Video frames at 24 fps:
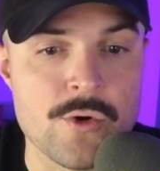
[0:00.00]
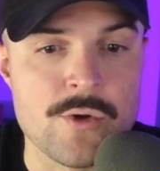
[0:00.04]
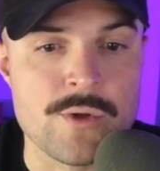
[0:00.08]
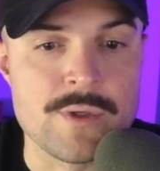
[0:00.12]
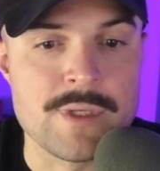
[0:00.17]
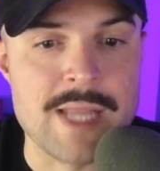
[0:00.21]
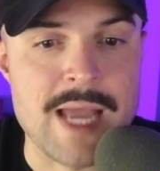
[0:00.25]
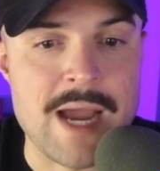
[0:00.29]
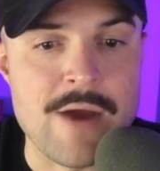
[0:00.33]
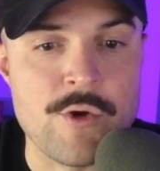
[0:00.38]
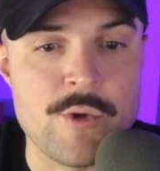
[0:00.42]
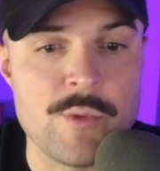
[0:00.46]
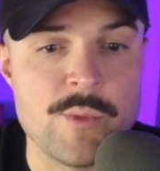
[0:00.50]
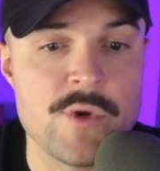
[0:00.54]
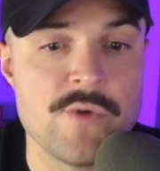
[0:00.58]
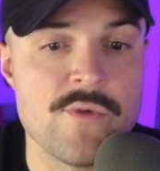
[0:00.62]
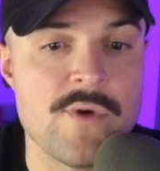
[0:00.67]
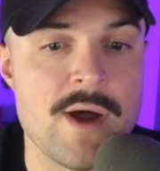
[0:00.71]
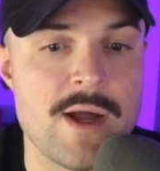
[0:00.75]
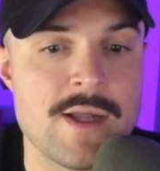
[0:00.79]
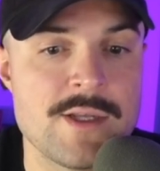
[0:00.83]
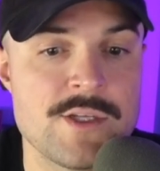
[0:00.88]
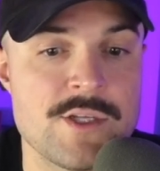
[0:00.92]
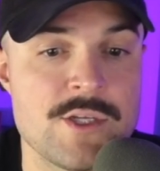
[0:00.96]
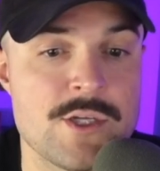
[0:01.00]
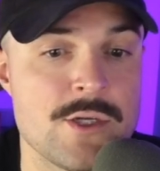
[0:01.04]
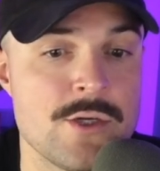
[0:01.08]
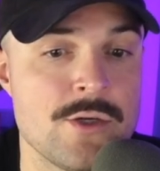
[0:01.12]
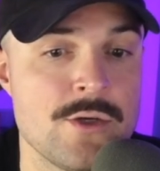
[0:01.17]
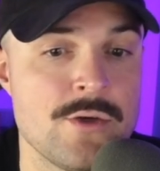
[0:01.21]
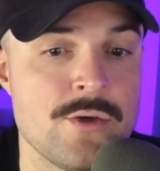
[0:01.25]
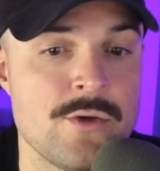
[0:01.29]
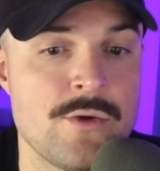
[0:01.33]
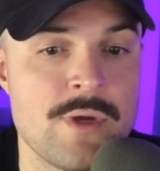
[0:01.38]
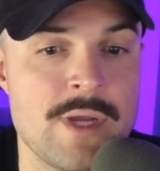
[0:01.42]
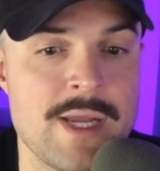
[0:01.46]
now we move on
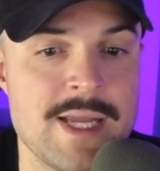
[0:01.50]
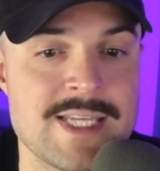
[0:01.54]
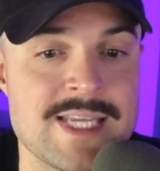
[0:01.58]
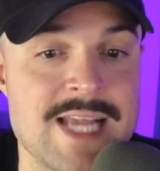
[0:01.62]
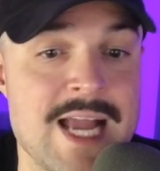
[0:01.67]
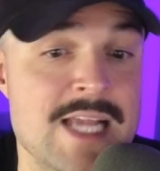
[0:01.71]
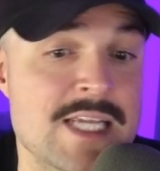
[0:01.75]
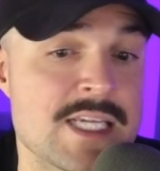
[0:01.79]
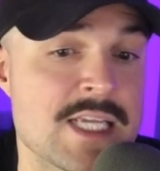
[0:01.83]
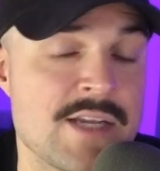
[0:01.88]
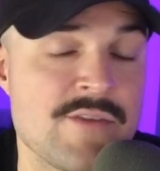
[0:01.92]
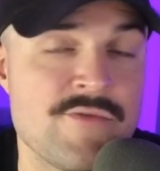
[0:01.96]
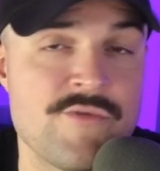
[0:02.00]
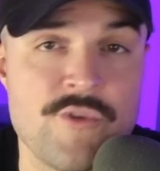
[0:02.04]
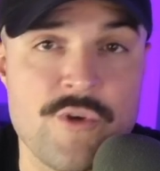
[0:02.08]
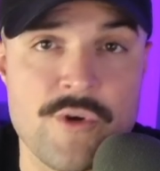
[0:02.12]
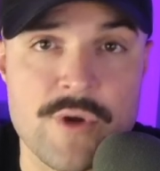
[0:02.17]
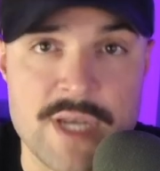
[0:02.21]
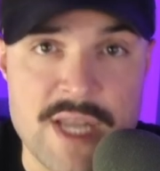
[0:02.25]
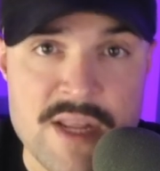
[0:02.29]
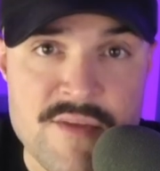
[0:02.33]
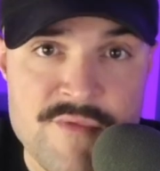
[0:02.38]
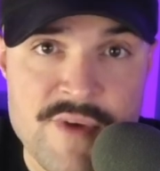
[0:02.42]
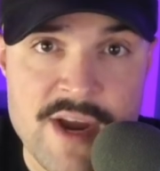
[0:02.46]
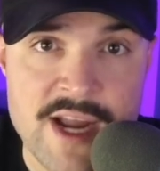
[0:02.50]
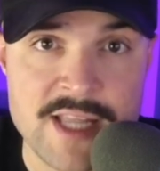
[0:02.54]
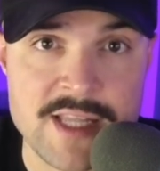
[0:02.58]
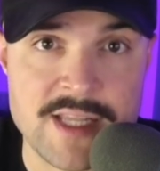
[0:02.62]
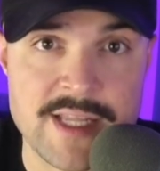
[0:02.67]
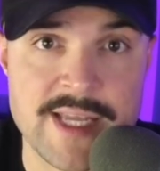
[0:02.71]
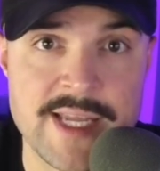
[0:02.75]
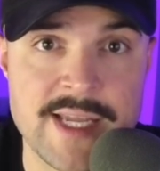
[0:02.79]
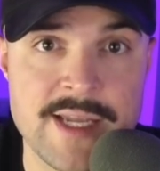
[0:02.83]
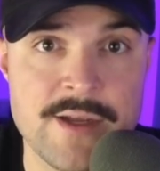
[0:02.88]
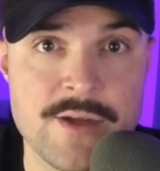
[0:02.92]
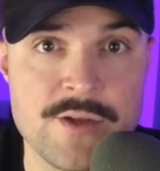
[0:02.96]
to, it's asking for an invite
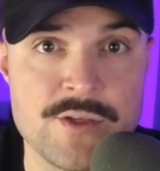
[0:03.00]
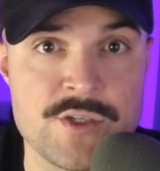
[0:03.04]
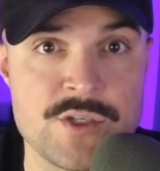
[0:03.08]
link.